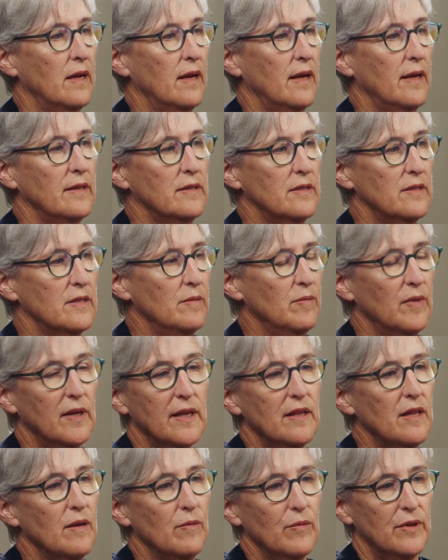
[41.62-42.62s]
And
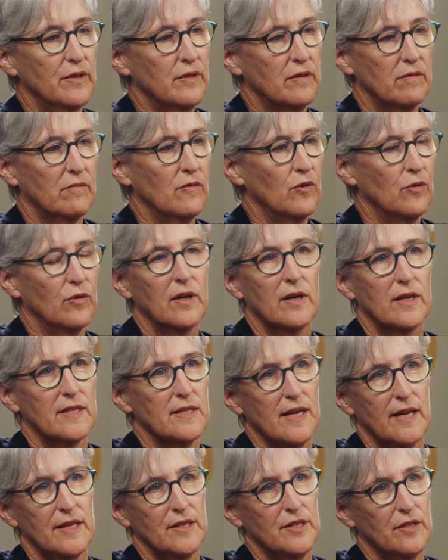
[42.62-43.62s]
similarly, there weren't
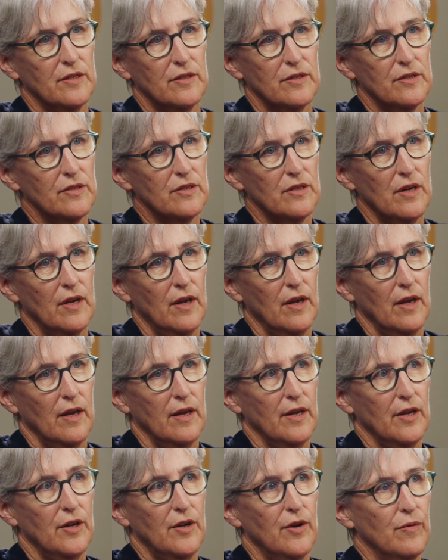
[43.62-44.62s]
organisations,
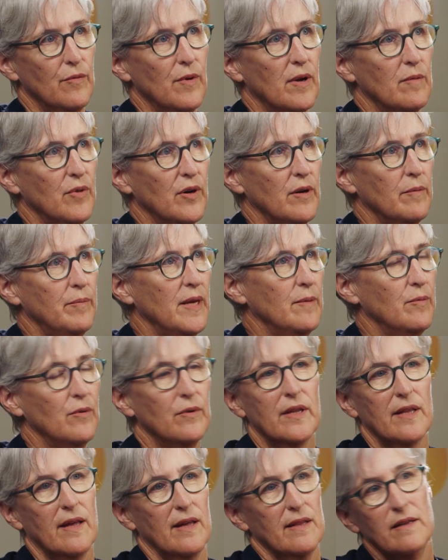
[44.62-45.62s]
run by people
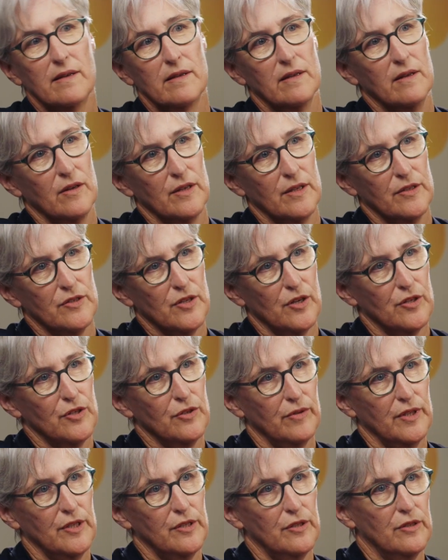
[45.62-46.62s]
with other kind of
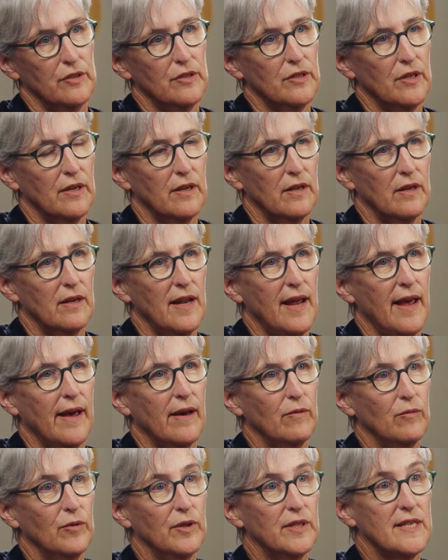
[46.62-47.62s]
social issues that
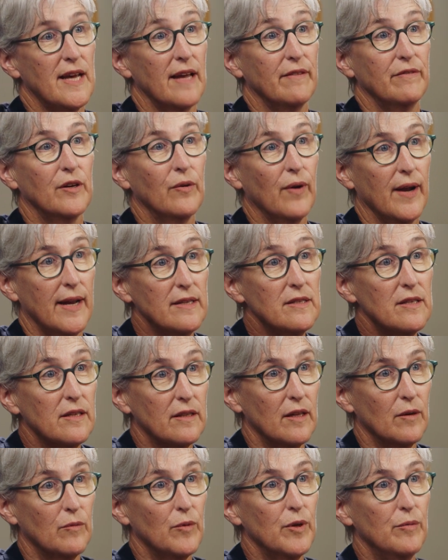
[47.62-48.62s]
now we'd take for
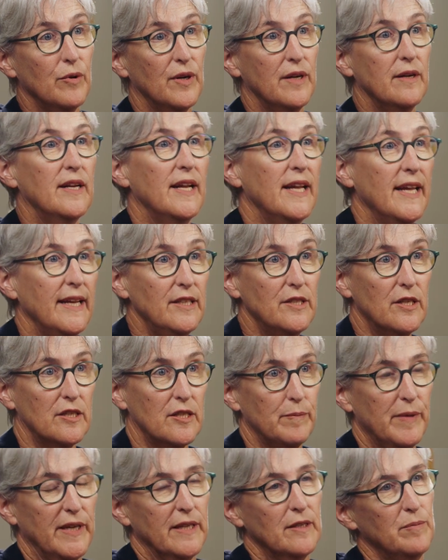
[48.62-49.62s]
granted that we would need to
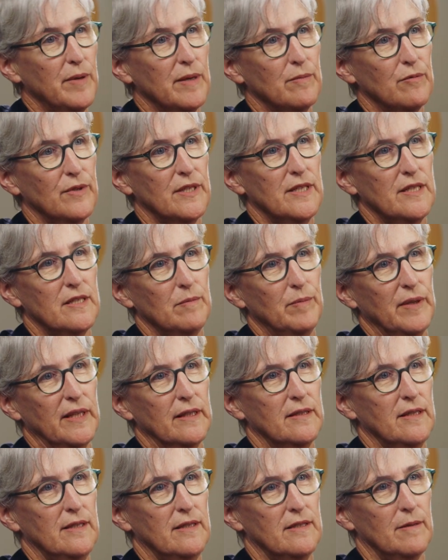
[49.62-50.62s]
speak to people with
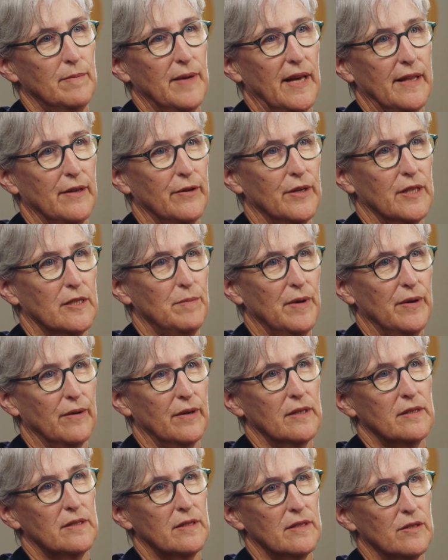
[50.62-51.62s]
disabilities about their
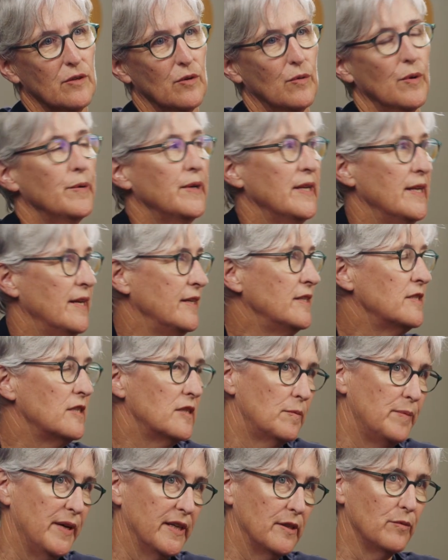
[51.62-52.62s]
experiences, or we would need to
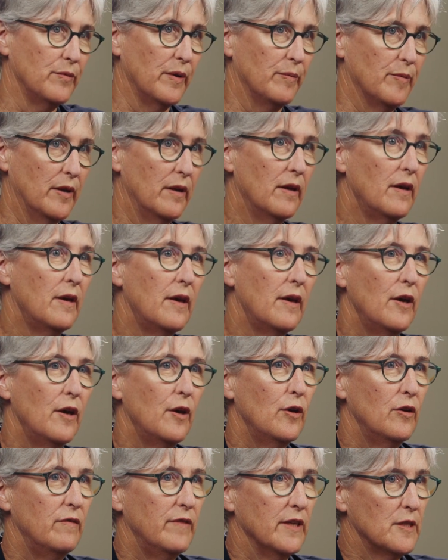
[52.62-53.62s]
speak to women
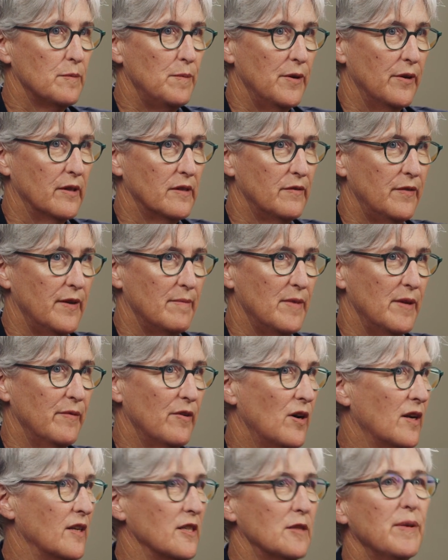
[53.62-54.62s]
who've experienced family
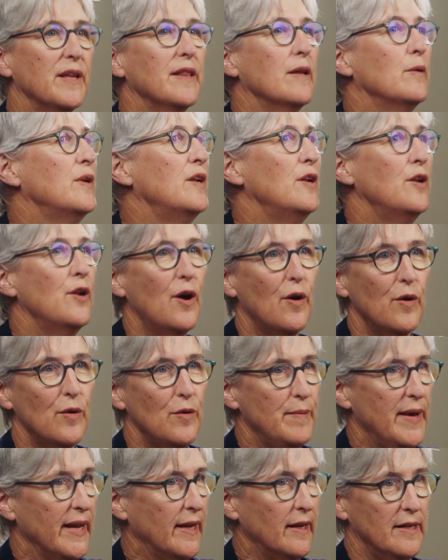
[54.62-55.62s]
violence. But there were no
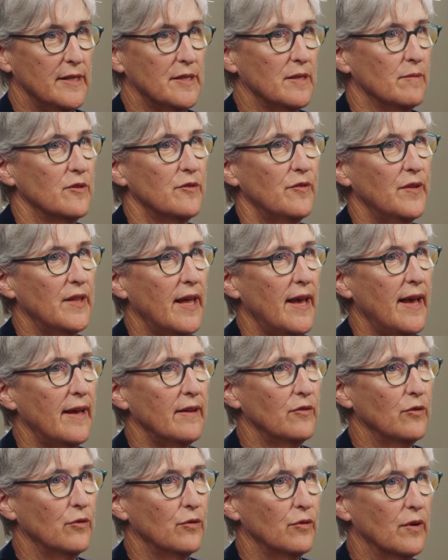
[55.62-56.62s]
mechanisms for
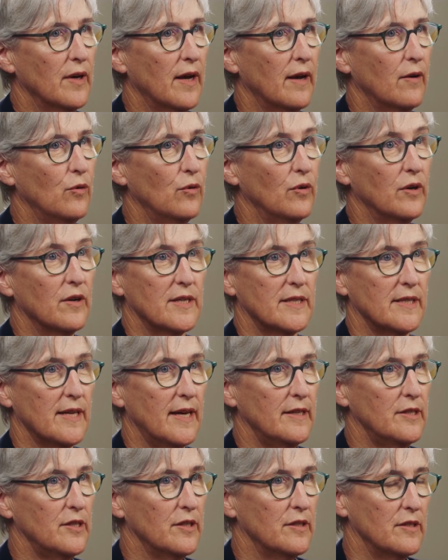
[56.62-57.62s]
that or
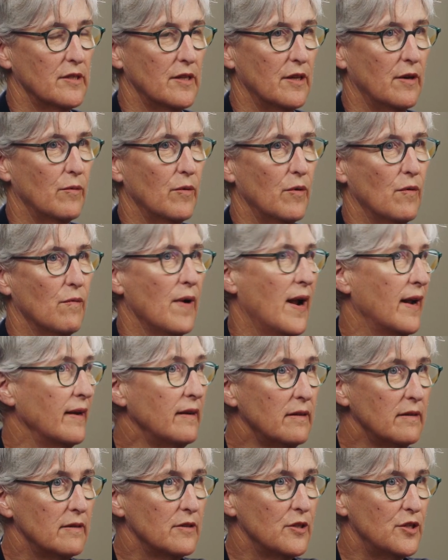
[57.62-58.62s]
organisations that were
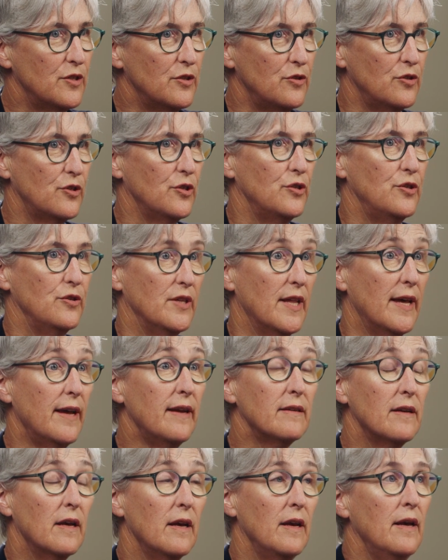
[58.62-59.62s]
run to do
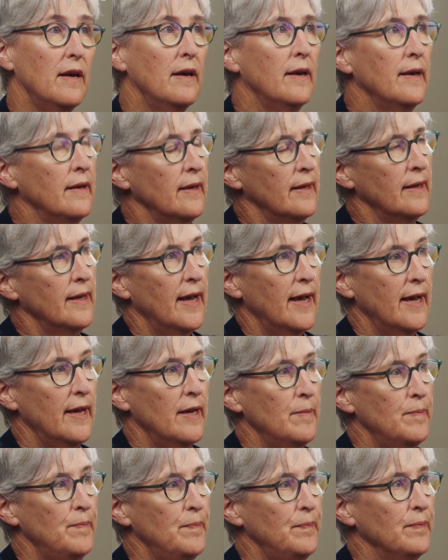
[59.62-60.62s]
that.
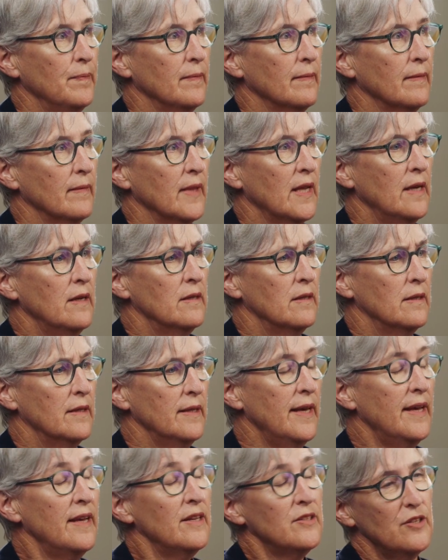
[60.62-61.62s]

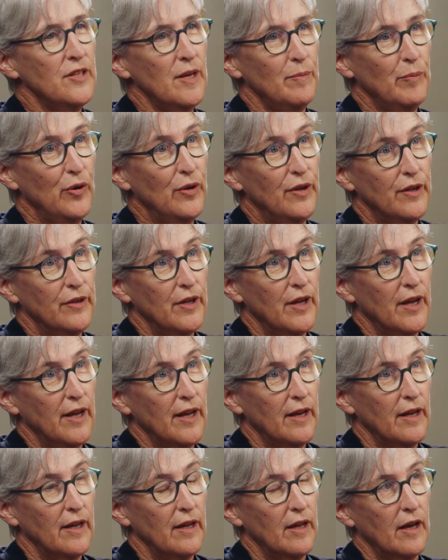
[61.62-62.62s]
So that put
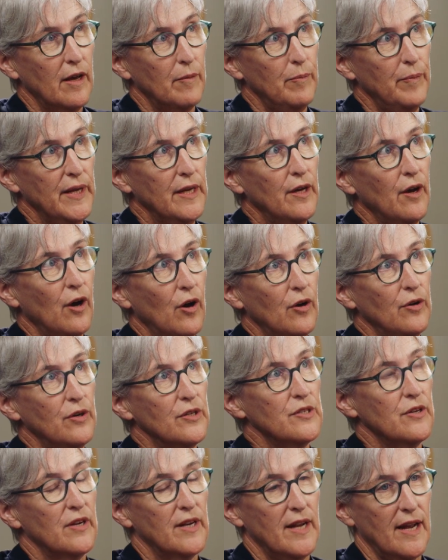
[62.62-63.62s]
a big onus on